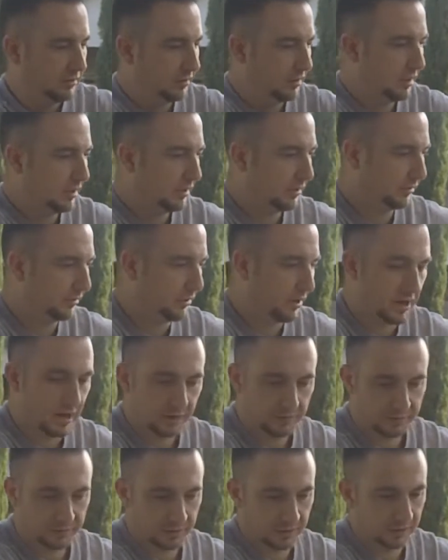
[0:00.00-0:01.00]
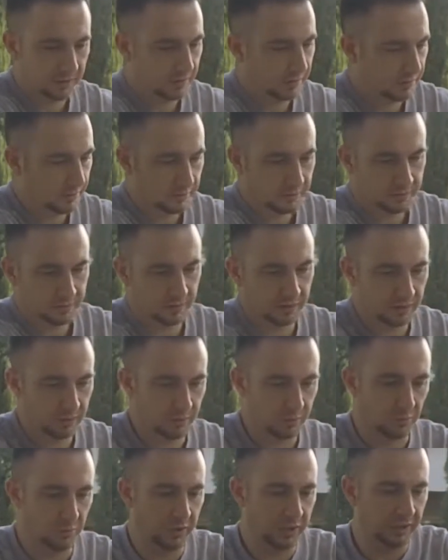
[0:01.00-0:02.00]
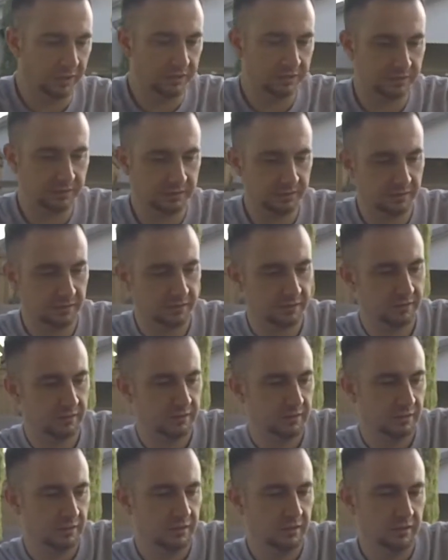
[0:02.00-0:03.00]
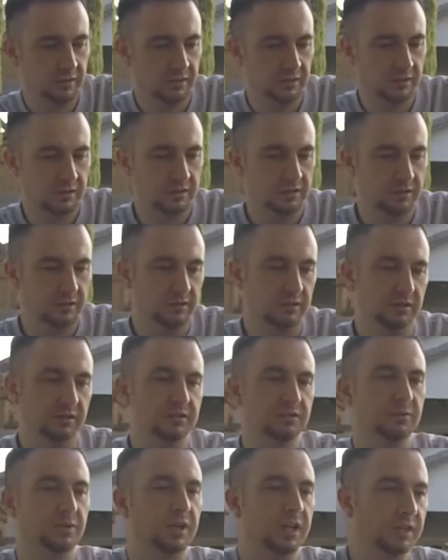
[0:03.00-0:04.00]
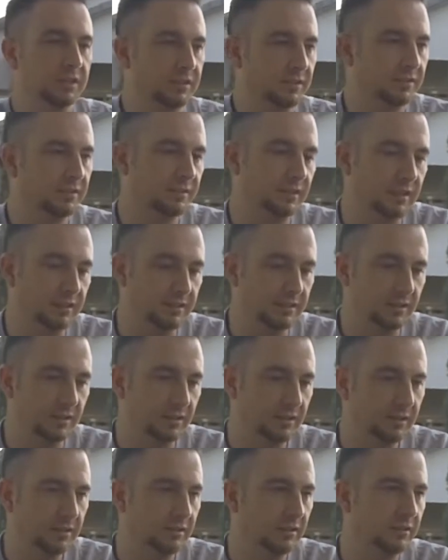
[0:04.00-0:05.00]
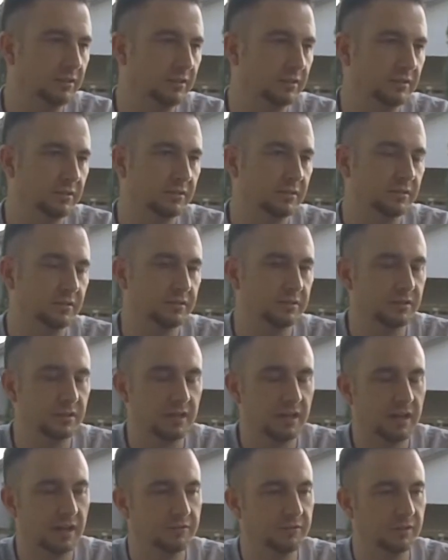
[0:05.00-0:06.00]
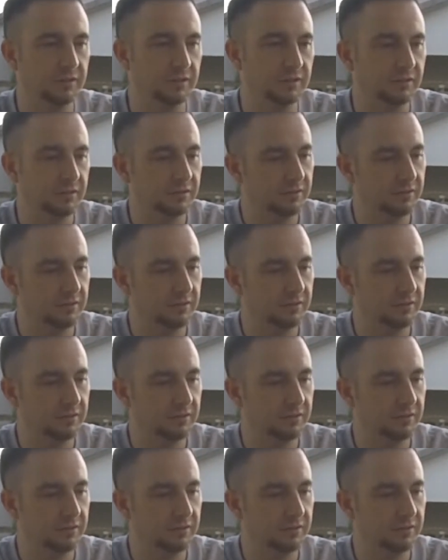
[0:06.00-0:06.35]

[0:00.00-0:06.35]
autographs on those, and they were witnessed. This one I just sent in to have it